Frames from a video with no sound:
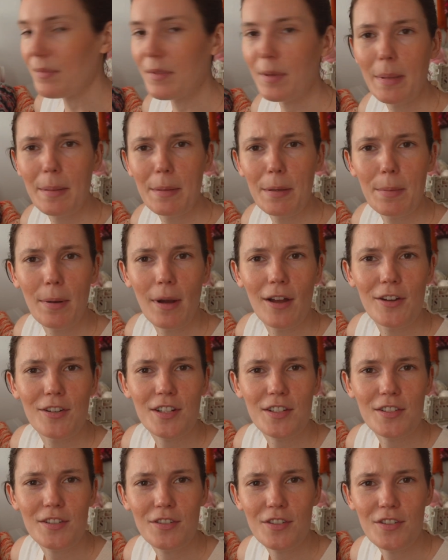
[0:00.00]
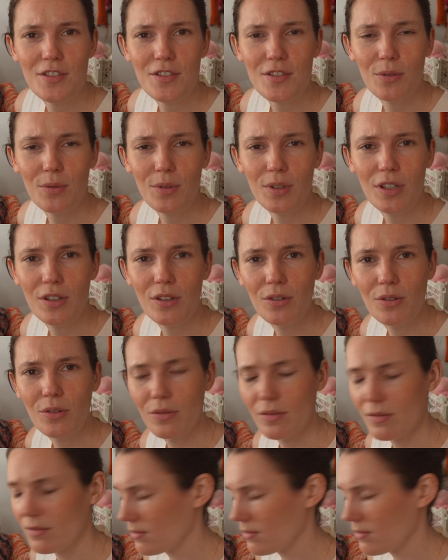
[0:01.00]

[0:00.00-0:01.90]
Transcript: the baby projects are just so cute.